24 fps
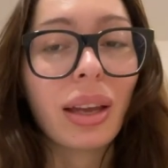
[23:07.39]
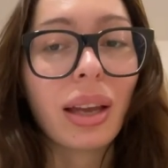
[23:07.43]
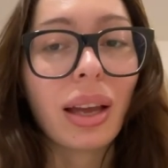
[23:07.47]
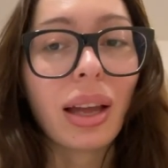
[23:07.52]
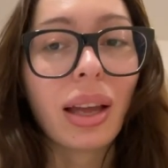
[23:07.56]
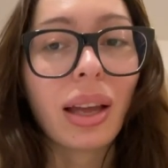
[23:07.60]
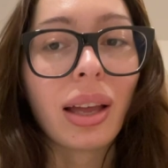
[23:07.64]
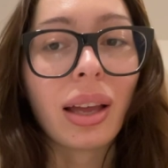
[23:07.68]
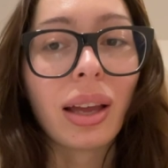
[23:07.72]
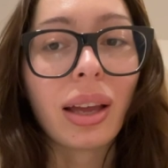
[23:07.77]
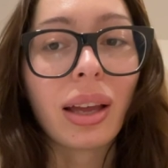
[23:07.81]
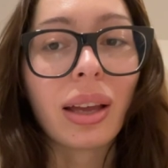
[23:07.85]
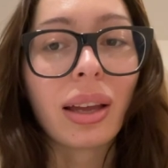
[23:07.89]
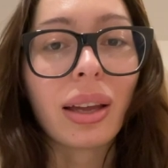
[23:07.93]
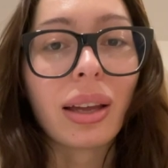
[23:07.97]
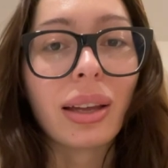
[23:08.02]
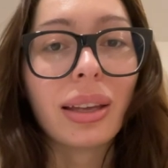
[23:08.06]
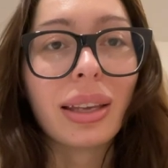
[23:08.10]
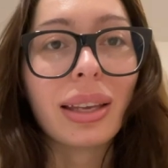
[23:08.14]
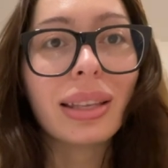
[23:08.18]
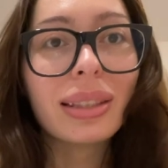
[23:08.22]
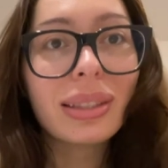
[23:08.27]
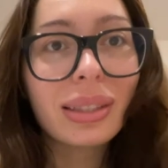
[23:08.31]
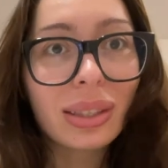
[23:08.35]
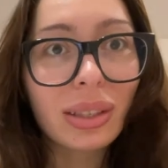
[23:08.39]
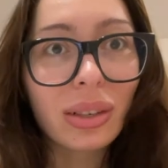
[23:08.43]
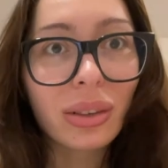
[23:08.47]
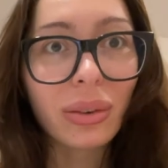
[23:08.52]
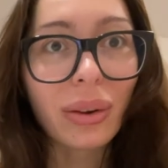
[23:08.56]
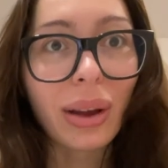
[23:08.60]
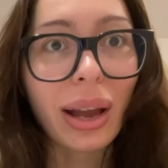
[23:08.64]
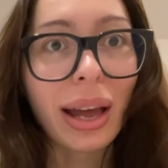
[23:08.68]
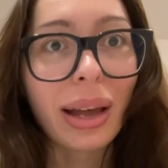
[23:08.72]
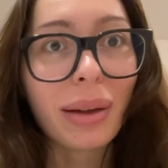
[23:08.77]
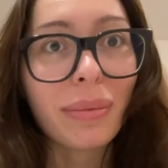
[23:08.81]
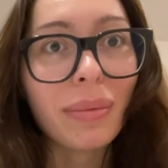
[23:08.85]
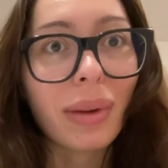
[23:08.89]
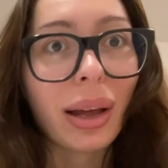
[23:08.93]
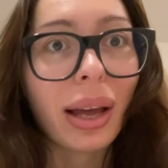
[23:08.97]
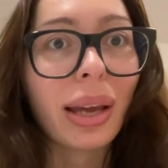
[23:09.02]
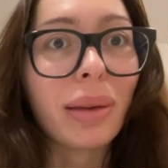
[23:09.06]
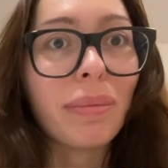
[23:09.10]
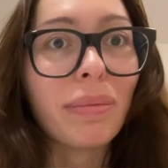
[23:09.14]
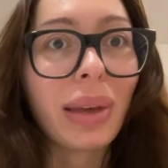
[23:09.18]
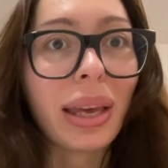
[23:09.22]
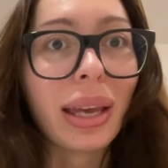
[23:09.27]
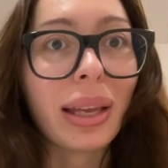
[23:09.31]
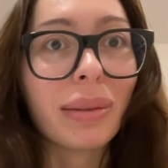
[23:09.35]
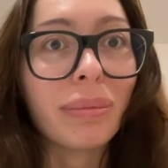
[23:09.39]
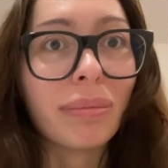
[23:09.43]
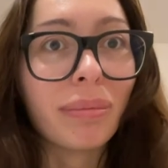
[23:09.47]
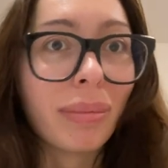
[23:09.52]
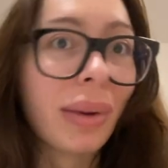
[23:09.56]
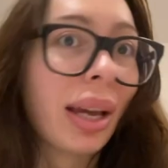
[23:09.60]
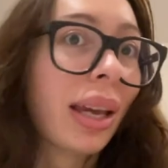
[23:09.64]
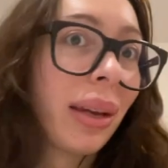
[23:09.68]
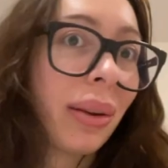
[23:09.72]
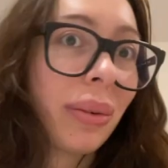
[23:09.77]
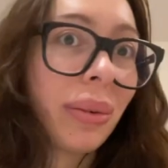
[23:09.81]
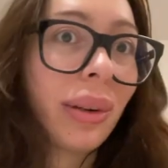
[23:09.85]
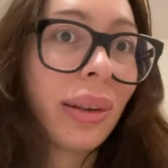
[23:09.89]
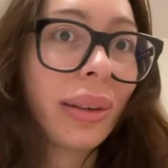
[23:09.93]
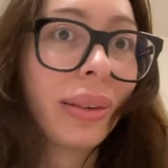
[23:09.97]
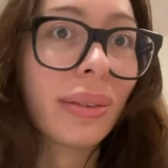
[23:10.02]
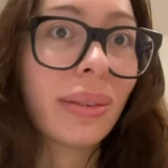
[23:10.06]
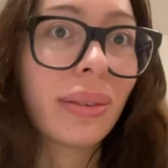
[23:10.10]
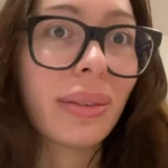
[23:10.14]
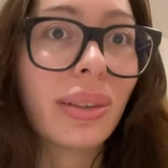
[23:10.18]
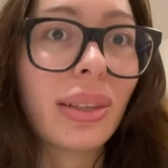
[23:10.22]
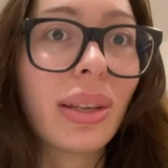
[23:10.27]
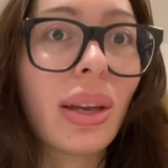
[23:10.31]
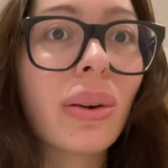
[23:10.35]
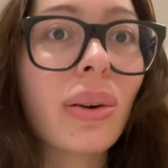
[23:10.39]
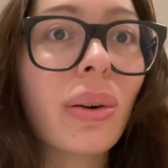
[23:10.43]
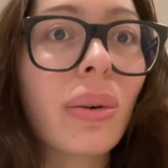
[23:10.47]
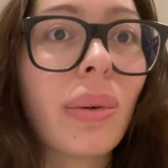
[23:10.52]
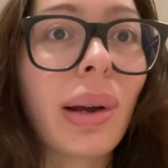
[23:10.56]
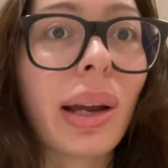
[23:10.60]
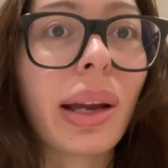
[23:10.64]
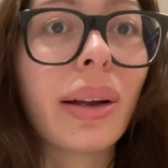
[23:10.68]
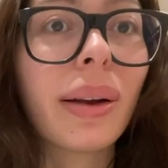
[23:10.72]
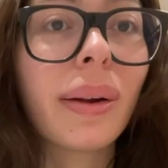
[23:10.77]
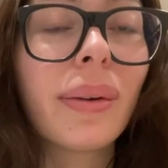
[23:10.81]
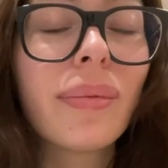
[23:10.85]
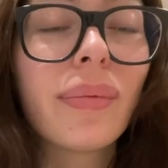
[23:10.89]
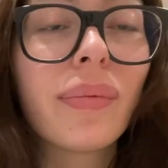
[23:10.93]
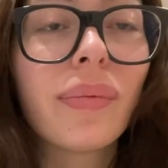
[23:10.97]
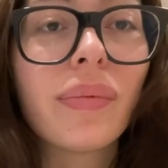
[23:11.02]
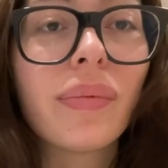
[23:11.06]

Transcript: uh, Instagram, I made my own yoga wear